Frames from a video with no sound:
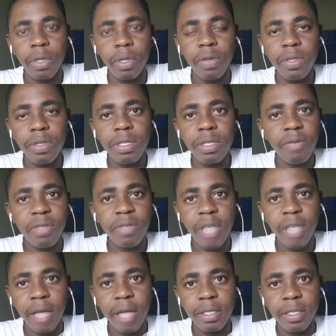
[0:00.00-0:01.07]
This is a
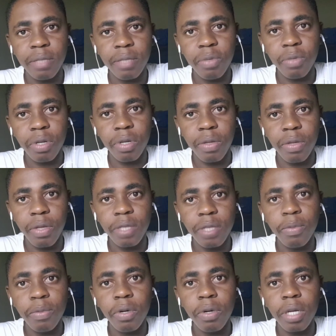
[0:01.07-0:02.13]
fantastic book. This
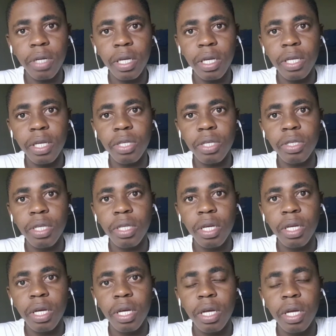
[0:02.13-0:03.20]
book is
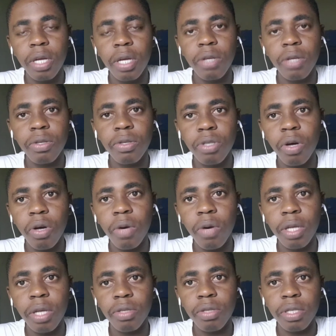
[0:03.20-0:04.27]
so
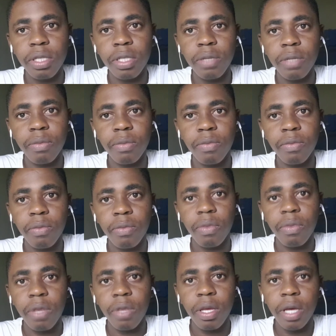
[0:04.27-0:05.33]
interesting,
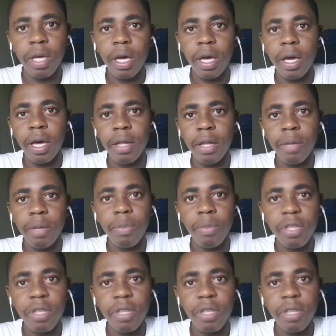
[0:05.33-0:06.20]
and there